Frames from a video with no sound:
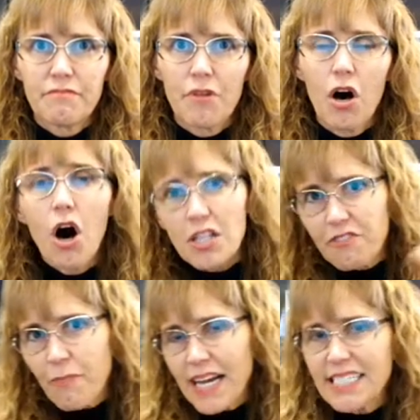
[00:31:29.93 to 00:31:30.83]
all of
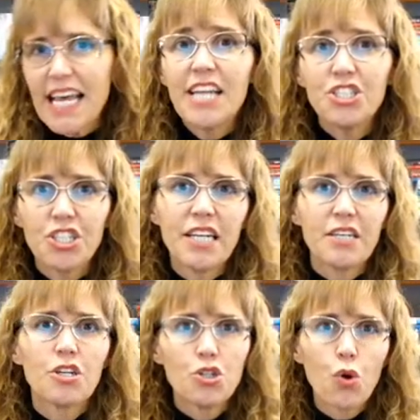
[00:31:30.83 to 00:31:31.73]
my attention
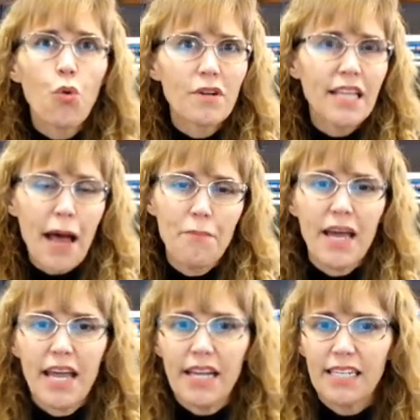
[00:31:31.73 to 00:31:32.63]
toward that
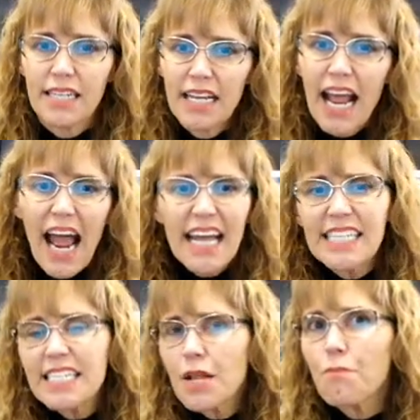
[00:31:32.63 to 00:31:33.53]
pain. It
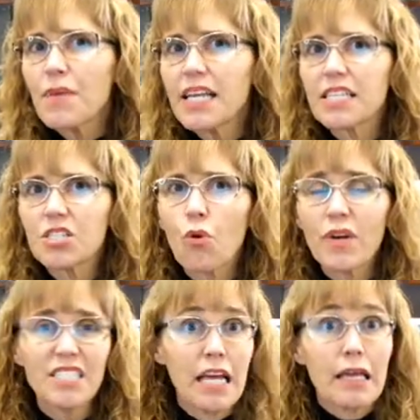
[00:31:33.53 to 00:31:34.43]
doesn't mean it's going
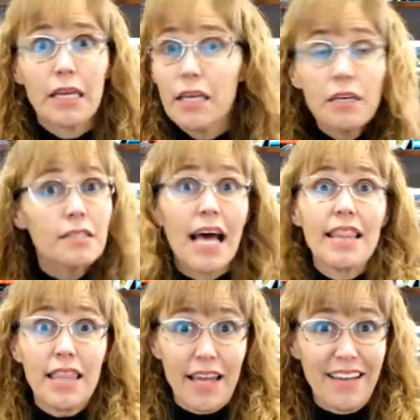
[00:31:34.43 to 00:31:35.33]
to heal that
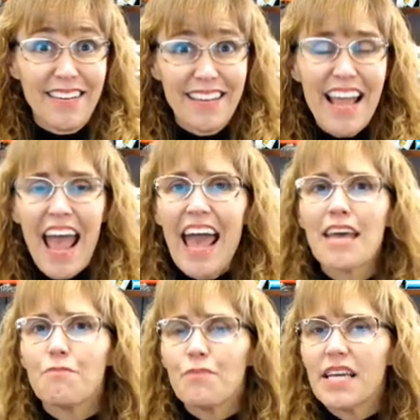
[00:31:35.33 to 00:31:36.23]
thing.
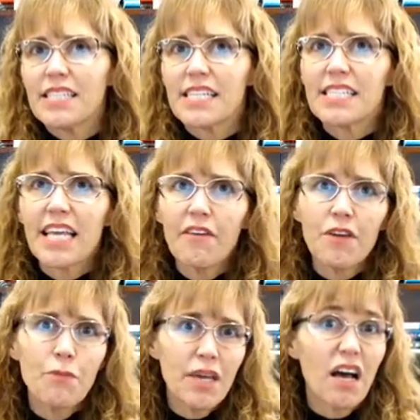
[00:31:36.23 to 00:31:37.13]
It means it's giving
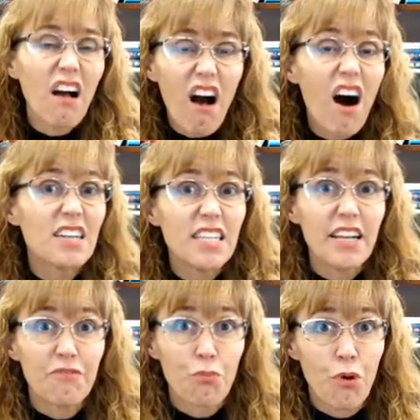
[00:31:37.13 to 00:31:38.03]
me a
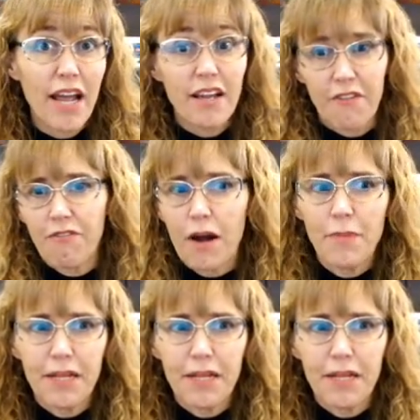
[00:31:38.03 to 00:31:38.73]
cognitive break from it.